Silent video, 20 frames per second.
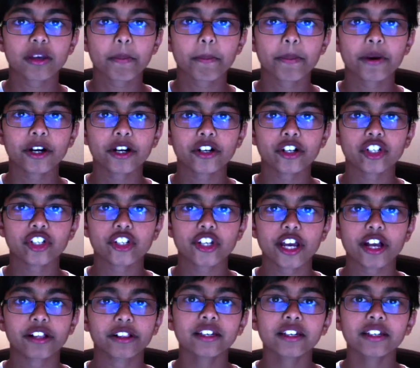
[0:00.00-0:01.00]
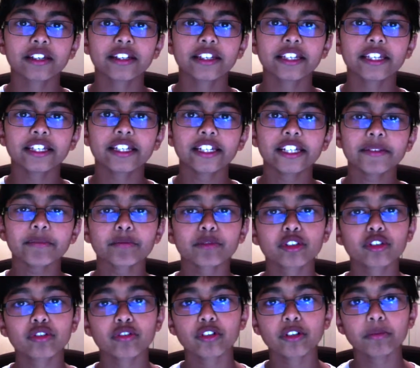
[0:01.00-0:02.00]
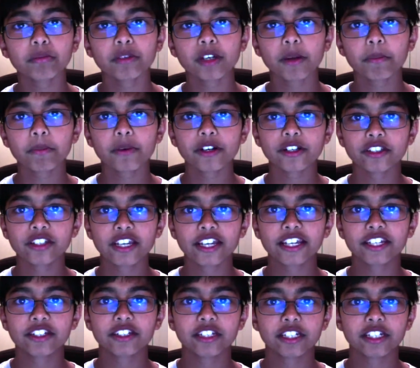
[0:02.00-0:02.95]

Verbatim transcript: per shell. Helium's group number is 18.